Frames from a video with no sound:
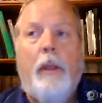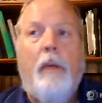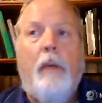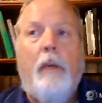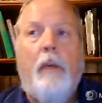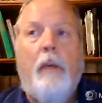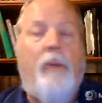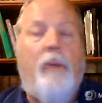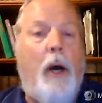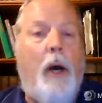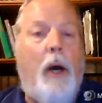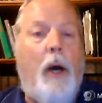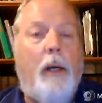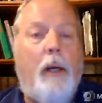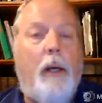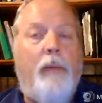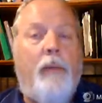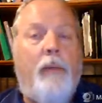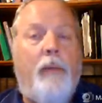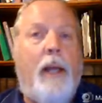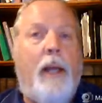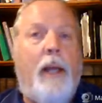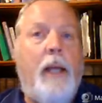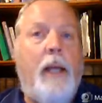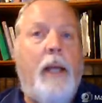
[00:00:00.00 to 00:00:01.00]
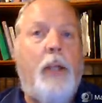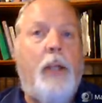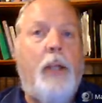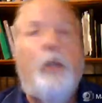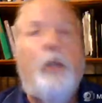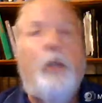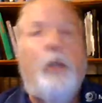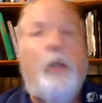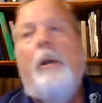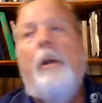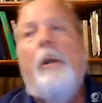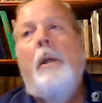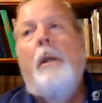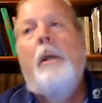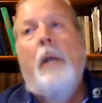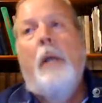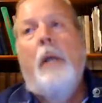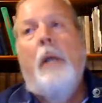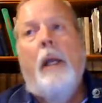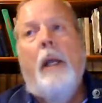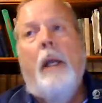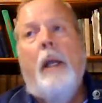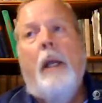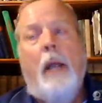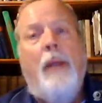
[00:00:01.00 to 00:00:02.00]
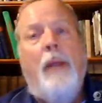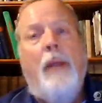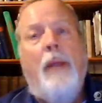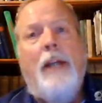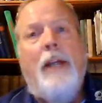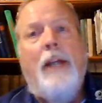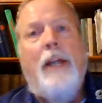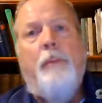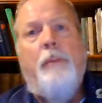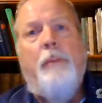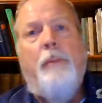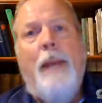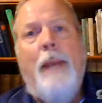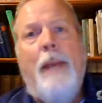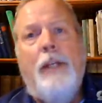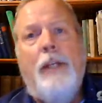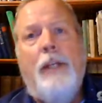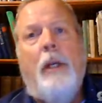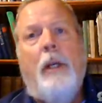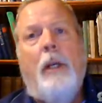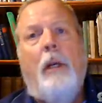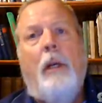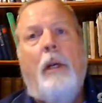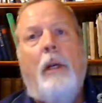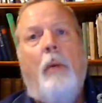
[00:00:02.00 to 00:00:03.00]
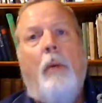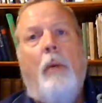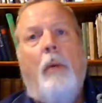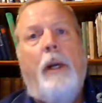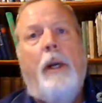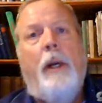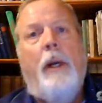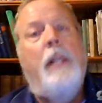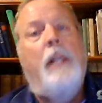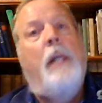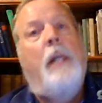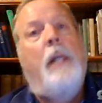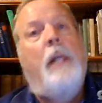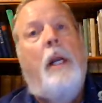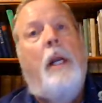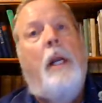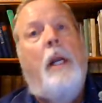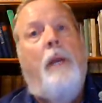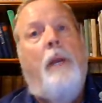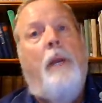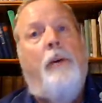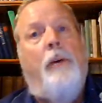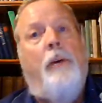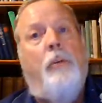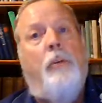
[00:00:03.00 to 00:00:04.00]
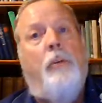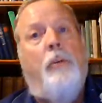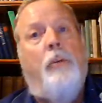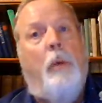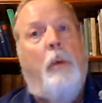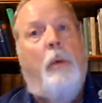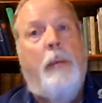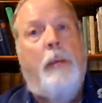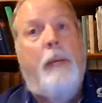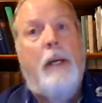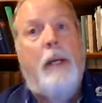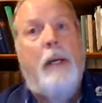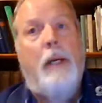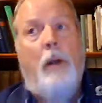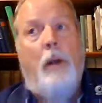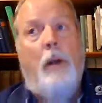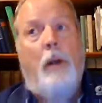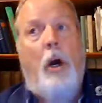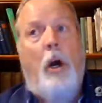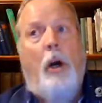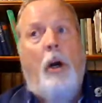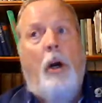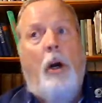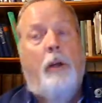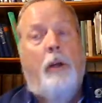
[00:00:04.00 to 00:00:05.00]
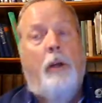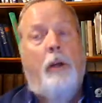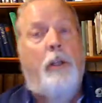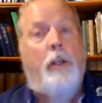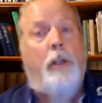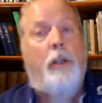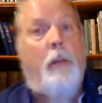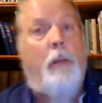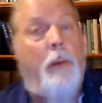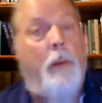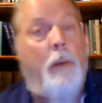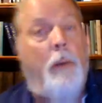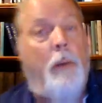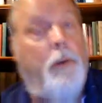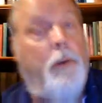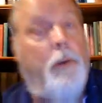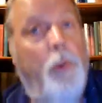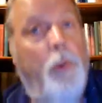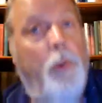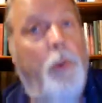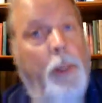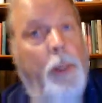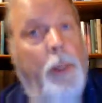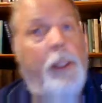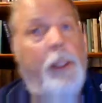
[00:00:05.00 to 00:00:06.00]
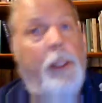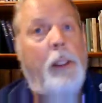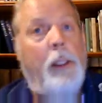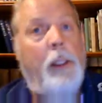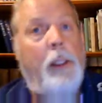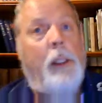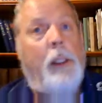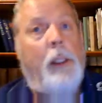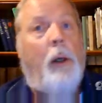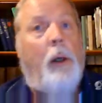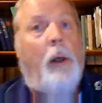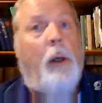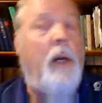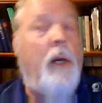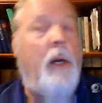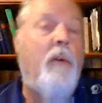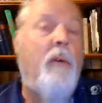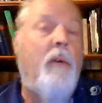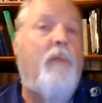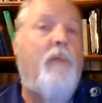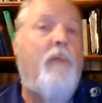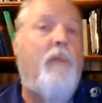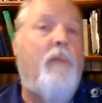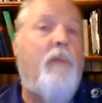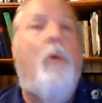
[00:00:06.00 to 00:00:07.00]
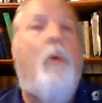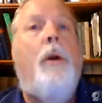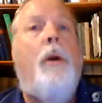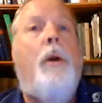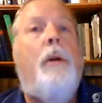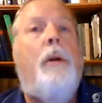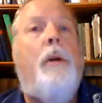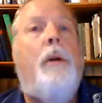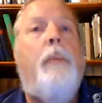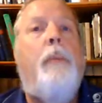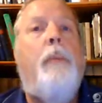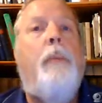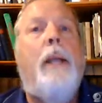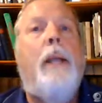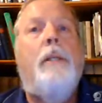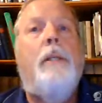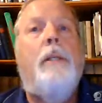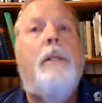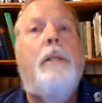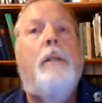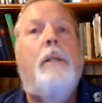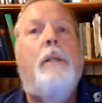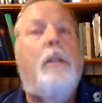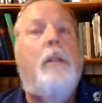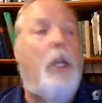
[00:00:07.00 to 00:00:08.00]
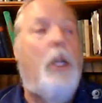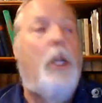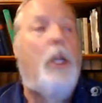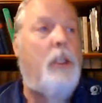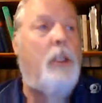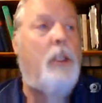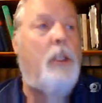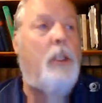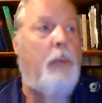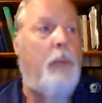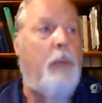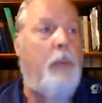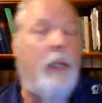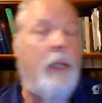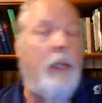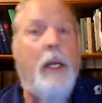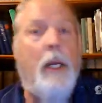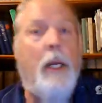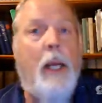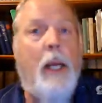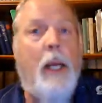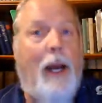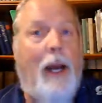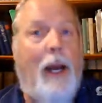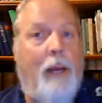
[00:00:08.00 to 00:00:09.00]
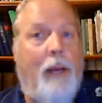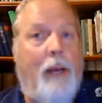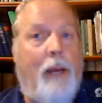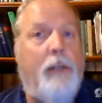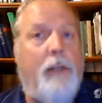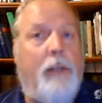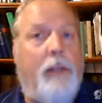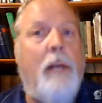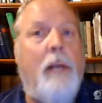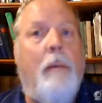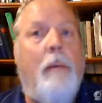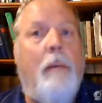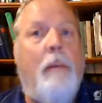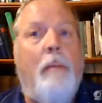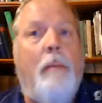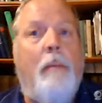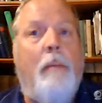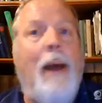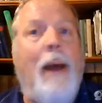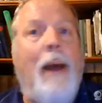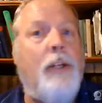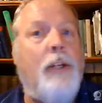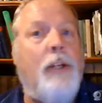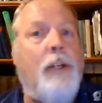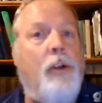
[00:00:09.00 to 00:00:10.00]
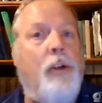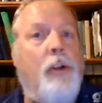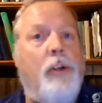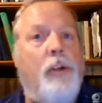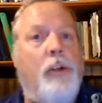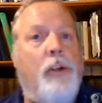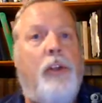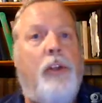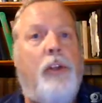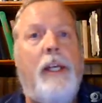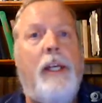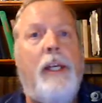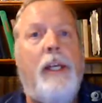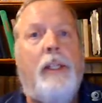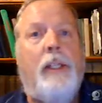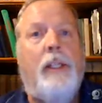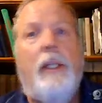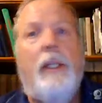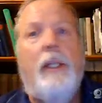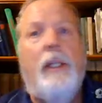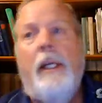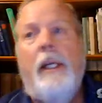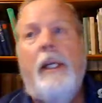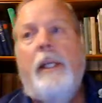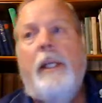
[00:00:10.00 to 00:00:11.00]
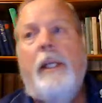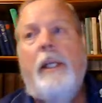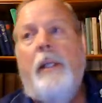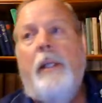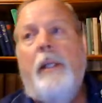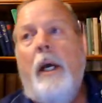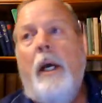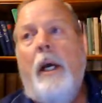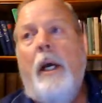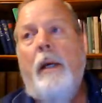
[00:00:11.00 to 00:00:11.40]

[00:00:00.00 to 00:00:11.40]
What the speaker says: font of that nature, and that's basically what it is. And others will be longer, some up to 300 or even 400 pages. It just depends. I have seen master's theses